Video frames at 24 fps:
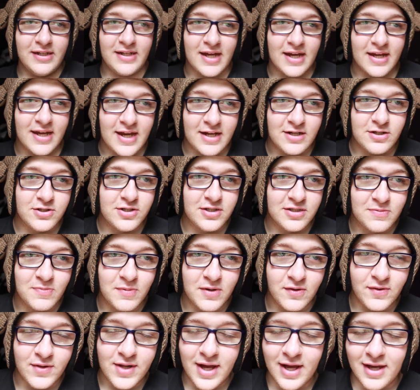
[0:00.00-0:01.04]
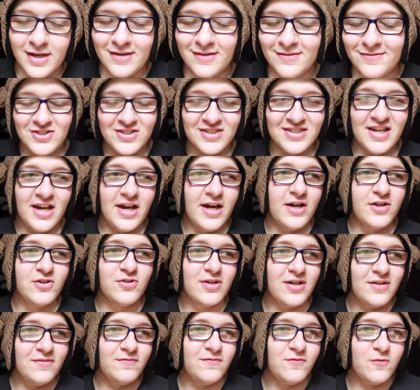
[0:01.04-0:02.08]
decades she's been alive. She's
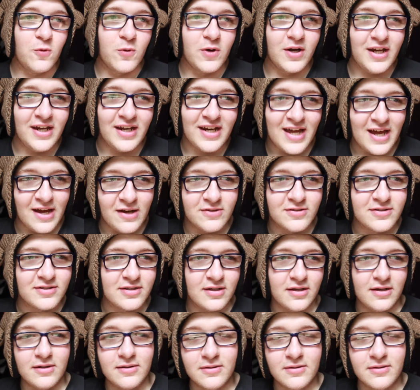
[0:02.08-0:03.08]
140 now, so